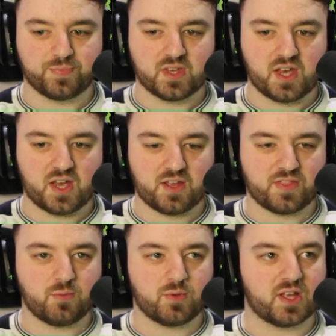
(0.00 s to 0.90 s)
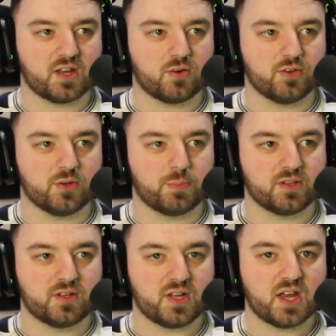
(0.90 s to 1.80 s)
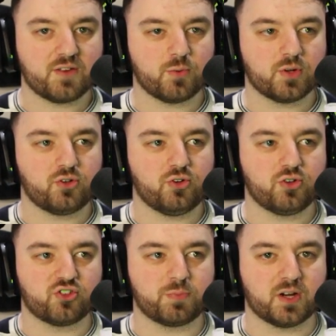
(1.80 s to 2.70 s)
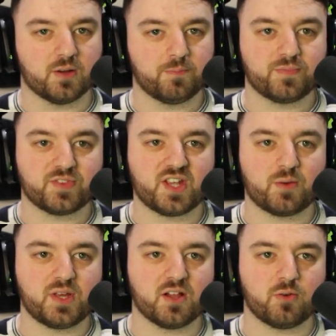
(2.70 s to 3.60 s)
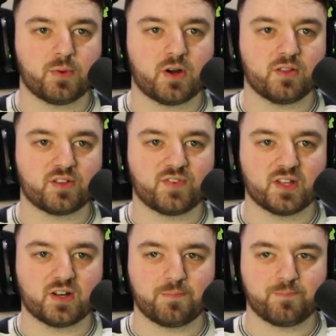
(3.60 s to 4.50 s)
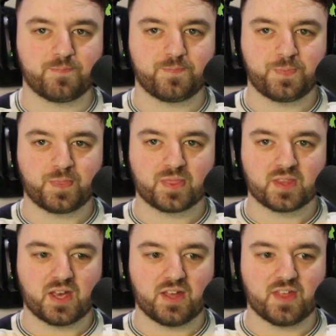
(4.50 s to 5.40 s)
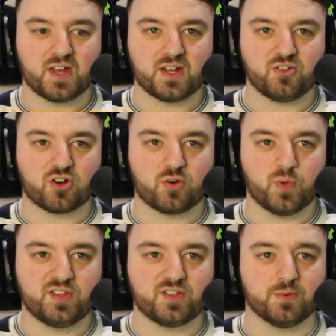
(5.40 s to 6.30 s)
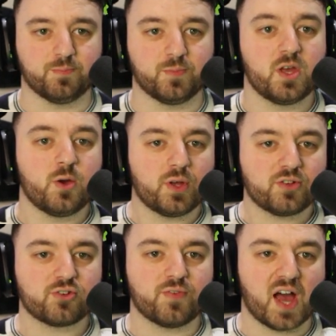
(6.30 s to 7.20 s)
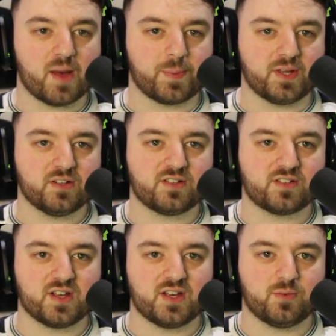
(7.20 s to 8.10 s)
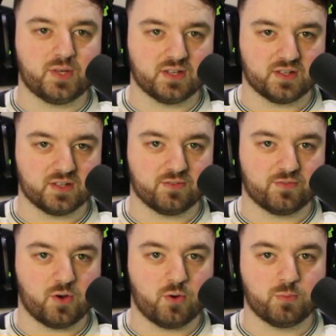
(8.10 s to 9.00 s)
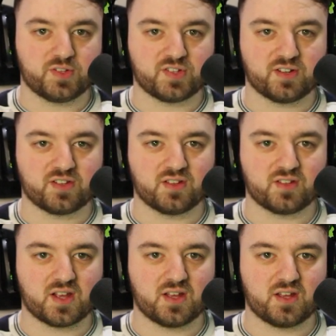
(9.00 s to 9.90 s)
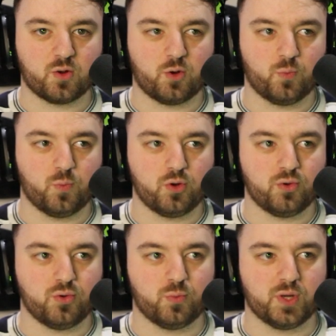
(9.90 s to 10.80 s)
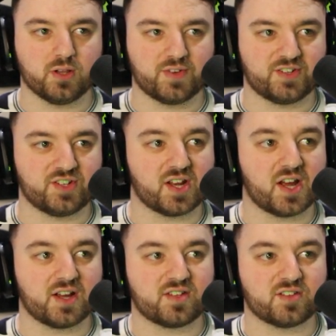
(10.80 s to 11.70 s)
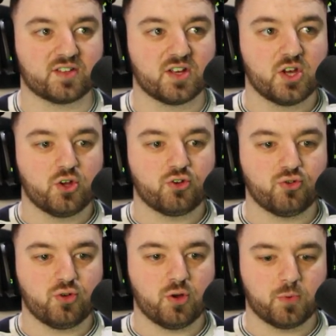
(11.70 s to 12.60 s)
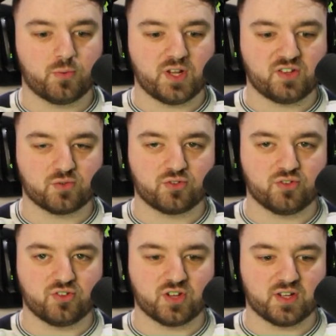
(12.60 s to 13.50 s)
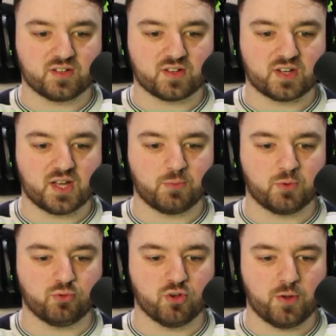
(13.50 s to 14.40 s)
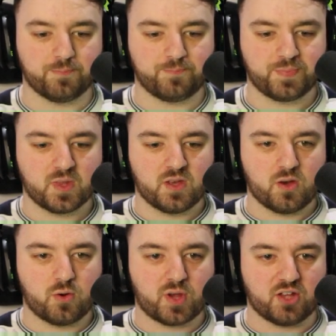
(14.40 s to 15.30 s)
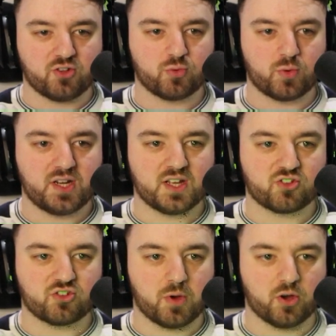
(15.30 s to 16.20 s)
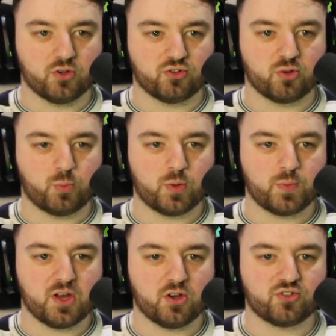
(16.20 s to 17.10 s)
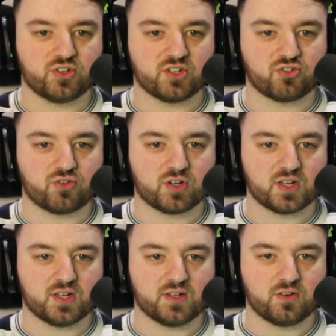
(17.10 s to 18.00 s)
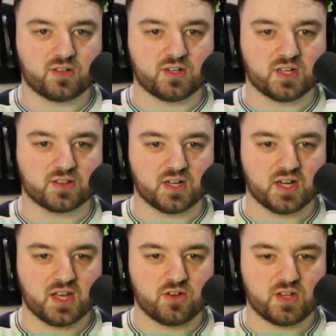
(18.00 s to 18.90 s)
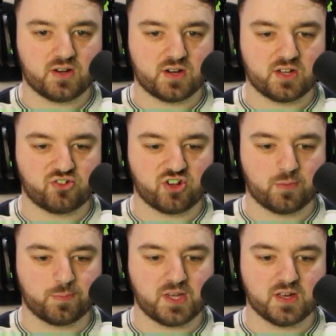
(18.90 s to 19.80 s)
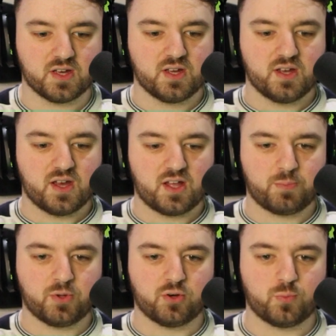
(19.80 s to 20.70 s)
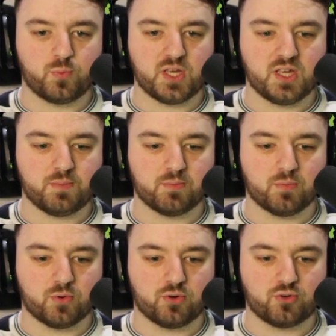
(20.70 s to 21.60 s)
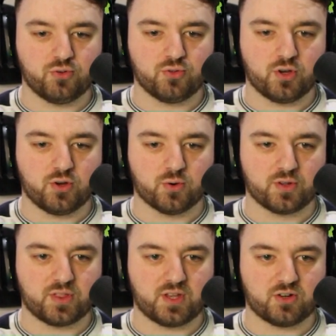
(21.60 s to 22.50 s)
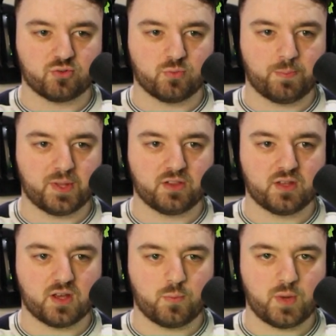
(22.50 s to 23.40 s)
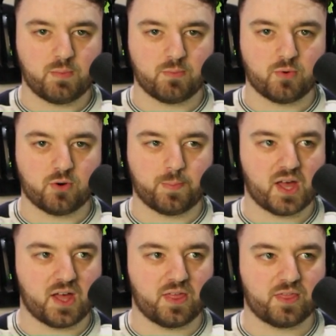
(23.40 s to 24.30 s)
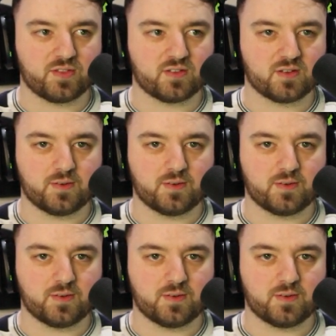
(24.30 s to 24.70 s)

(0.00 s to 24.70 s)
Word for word: Uh, they will get on to building it, and if you want, you can speed it up. See that yellow bar that's filling up? Uh, that is our wisdom. We also have happiness, uh, we have homeless citizens, and wood. We'll eventually get access to more resources as time goes on. Okay, so I get some houses. So one wee housing district, and looking at the layout here, it shall be I'll put it a wee bit more to the north here. So we'll build a wee bit more paths.